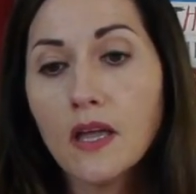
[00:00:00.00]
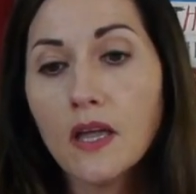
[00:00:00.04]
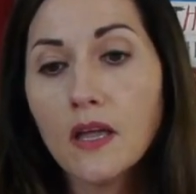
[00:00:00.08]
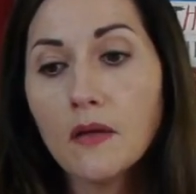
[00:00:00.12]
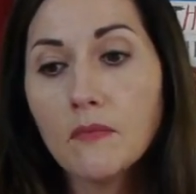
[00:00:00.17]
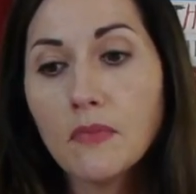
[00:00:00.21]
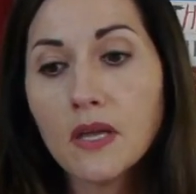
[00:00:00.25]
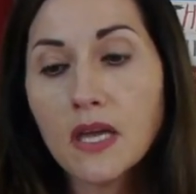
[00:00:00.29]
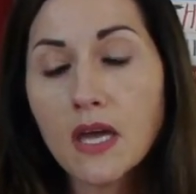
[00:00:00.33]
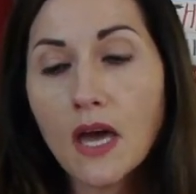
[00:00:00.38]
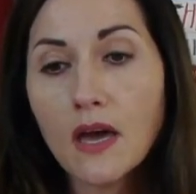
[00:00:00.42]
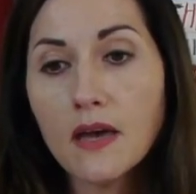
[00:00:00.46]

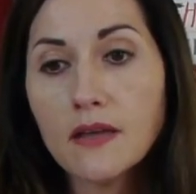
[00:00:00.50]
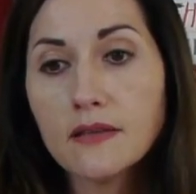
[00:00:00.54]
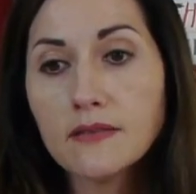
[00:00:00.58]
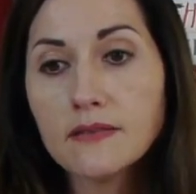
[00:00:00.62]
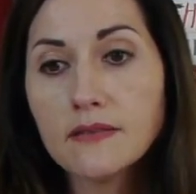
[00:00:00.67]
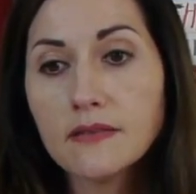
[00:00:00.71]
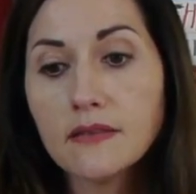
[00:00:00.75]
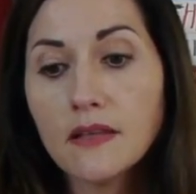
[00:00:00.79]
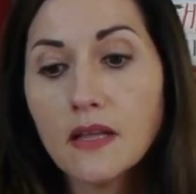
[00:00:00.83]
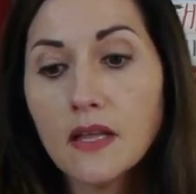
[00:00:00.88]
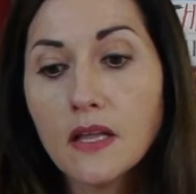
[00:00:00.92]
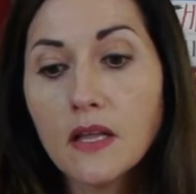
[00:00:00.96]

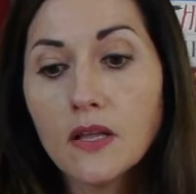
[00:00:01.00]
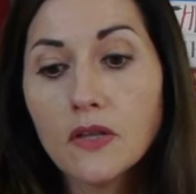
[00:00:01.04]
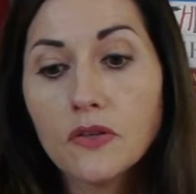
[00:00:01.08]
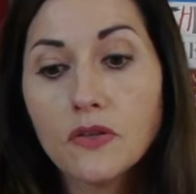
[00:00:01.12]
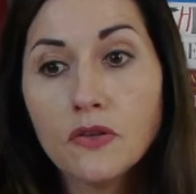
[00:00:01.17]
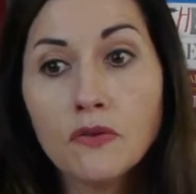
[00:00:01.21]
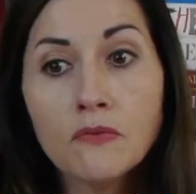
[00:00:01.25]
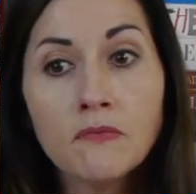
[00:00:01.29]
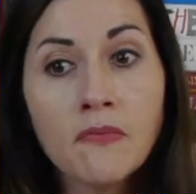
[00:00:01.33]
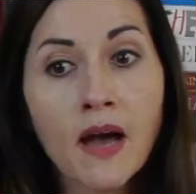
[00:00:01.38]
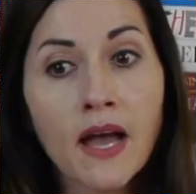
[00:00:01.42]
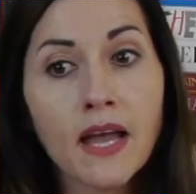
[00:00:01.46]
because
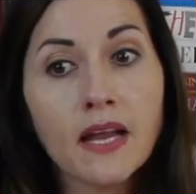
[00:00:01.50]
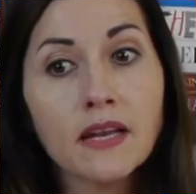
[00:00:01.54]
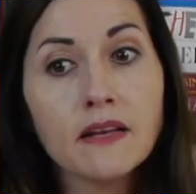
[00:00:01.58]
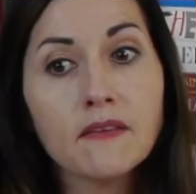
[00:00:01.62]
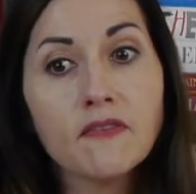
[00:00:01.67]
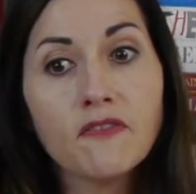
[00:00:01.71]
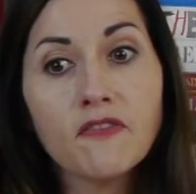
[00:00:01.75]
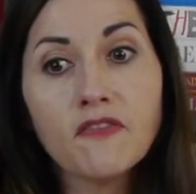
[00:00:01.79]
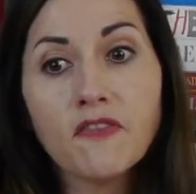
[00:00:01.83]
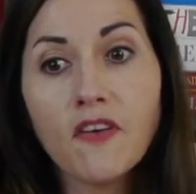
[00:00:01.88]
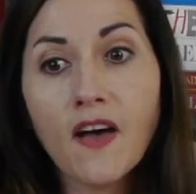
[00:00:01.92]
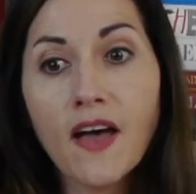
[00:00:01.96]
you might
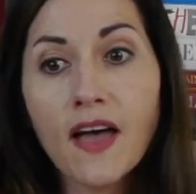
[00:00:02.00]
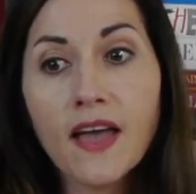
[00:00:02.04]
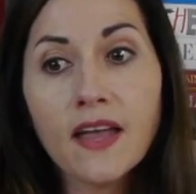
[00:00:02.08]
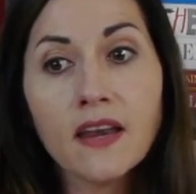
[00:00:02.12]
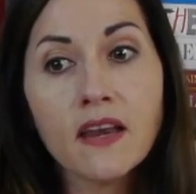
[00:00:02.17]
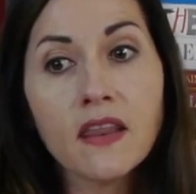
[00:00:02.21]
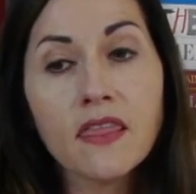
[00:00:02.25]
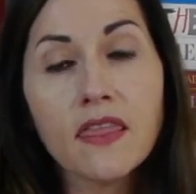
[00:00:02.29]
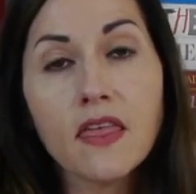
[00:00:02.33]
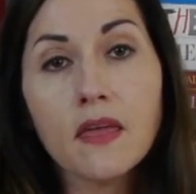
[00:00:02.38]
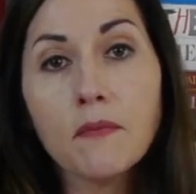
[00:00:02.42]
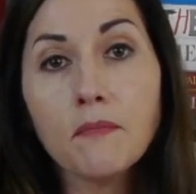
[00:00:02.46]

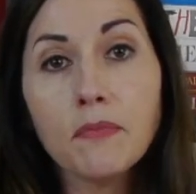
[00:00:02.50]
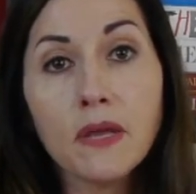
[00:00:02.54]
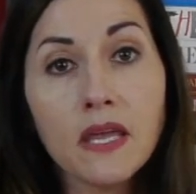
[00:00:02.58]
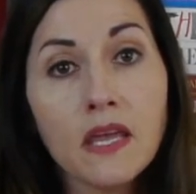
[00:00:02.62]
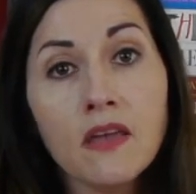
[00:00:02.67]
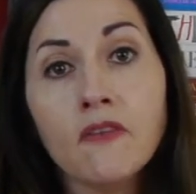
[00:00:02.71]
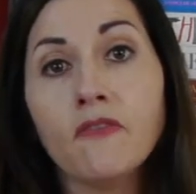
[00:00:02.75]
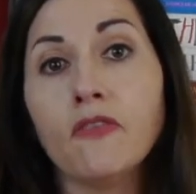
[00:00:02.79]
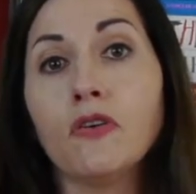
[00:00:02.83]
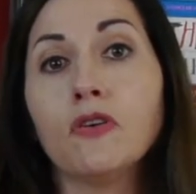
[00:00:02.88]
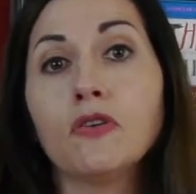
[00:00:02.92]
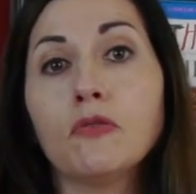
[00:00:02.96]
find that
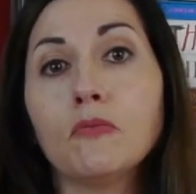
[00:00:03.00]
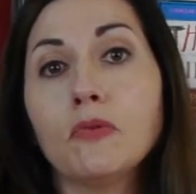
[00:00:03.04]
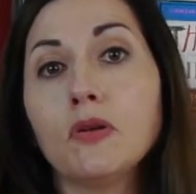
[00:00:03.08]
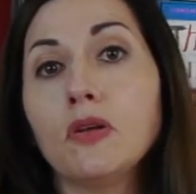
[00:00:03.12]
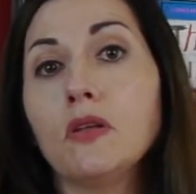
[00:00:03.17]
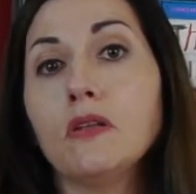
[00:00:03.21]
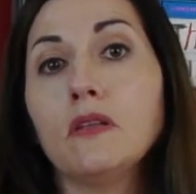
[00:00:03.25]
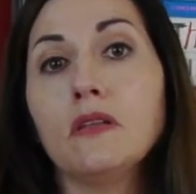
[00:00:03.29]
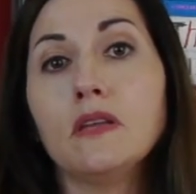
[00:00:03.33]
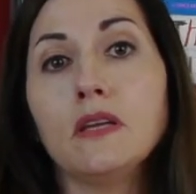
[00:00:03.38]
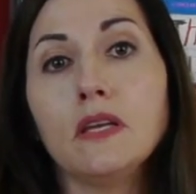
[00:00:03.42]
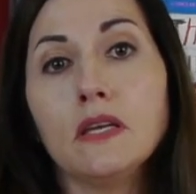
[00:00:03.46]
being
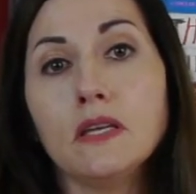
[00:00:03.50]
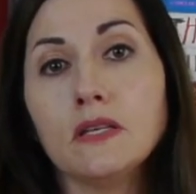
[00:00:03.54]
vulnerable